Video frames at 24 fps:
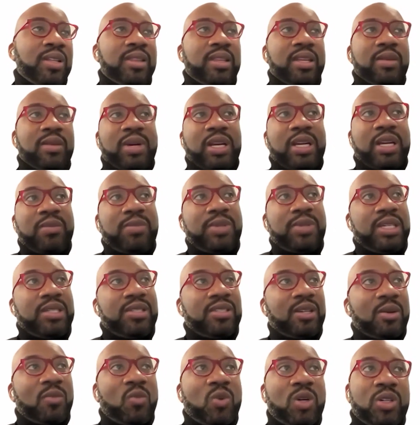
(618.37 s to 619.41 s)
They might be
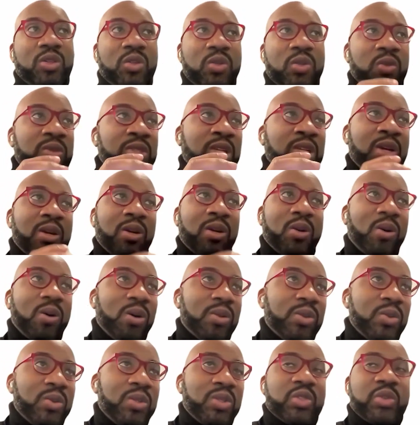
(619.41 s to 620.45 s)
someone who's gone
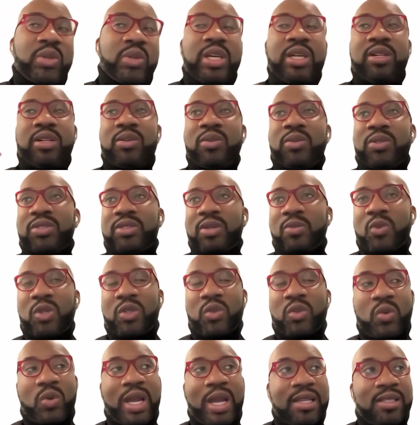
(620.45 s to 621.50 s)
through the training or someone
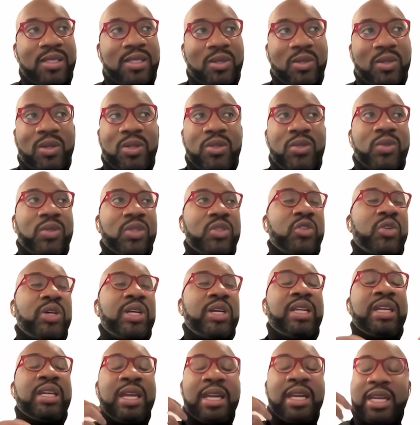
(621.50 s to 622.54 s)
who hasn't gone through the
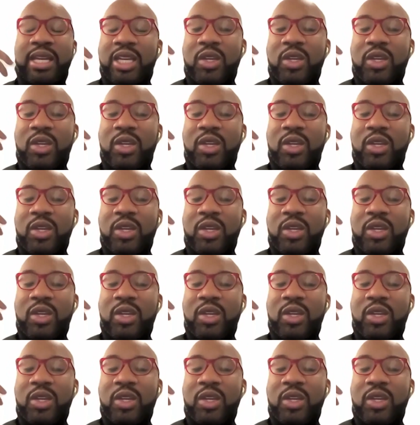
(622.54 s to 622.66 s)
training.